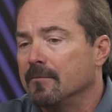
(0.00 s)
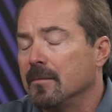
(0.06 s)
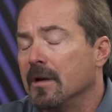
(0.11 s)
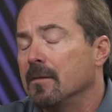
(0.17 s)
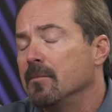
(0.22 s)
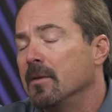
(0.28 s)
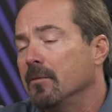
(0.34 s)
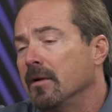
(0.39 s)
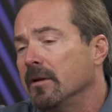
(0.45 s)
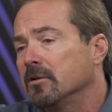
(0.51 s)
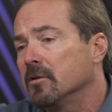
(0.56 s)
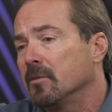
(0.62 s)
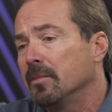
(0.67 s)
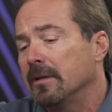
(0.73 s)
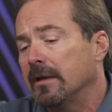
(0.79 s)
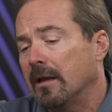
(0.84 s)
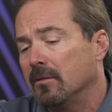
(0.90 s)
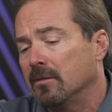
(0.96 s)
My original
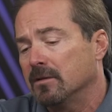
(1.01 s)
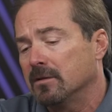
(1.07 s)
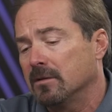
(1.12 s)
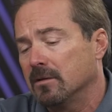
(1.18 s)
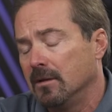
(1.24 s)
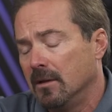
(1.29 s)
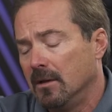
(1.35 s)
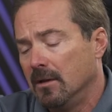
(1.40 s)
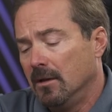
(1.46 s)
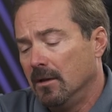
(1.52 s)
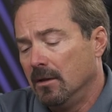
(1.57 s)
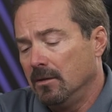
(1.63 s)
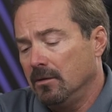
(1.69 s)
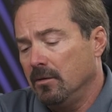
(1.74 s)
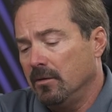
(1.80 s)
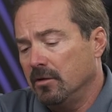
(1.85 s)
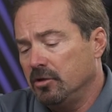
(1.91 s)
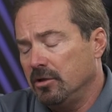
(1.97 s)
plan was to
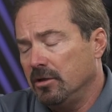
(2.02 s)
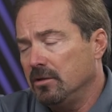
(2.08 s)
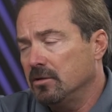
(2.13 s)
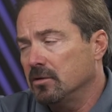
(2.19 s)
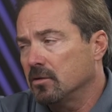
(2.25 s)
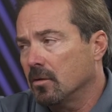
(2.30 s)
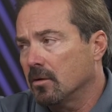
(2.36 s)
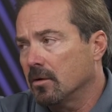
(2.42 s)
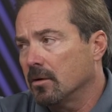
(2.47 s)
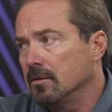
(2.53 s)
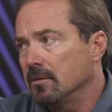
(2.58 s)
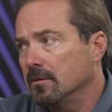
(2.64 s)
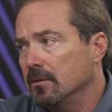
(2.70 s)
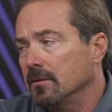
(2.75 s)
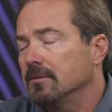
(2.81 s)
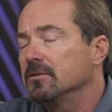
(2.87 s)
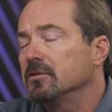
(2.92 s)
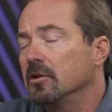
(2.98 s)
do the
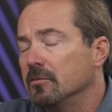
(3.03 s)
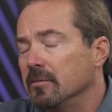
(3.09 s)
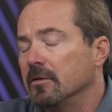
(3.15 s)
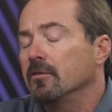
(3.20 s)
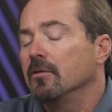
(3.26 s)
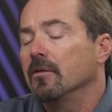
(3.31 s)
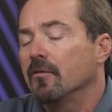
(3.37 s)
do